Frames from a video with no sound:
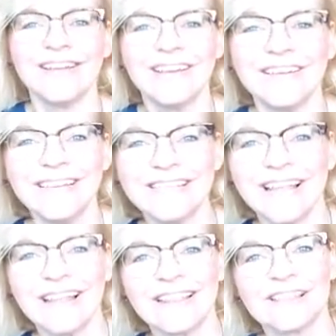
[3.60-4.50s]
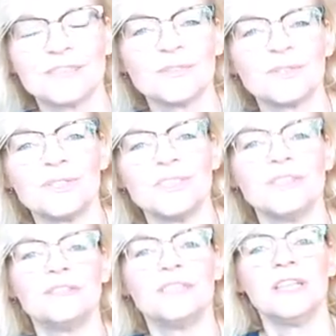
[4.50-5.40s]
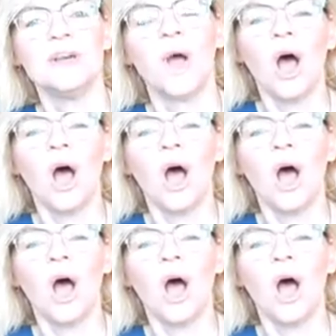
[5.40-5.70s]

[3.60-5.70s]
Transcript: guys, and thanks for watching this video.